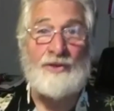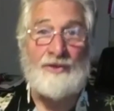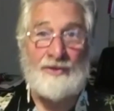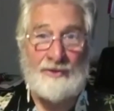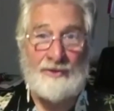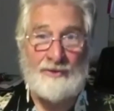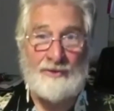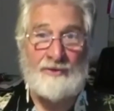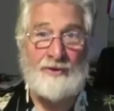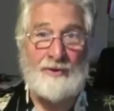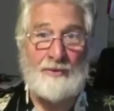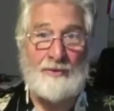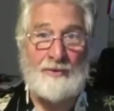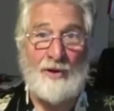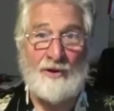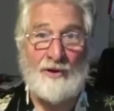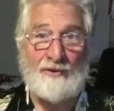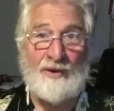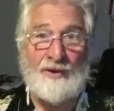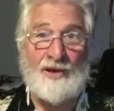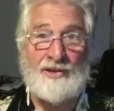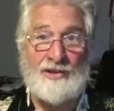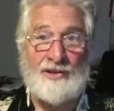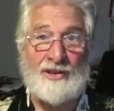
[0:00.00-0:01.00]
the
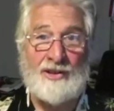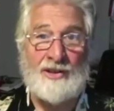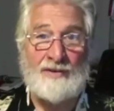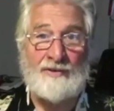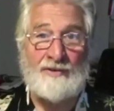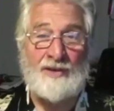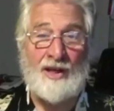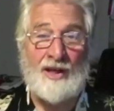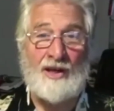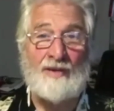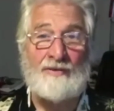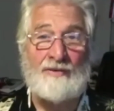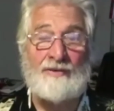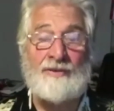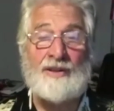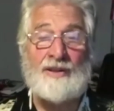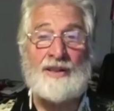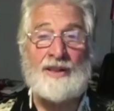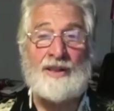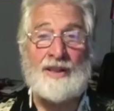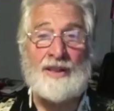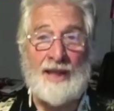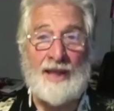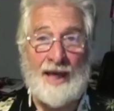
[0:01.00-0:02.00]
motivation of love
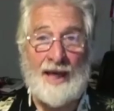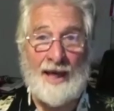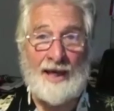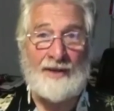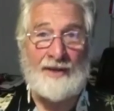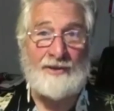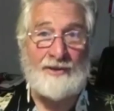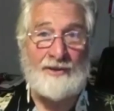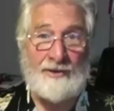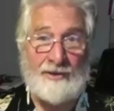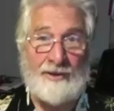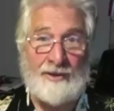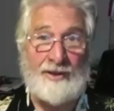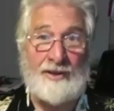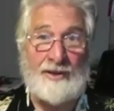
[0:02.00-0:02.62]
and the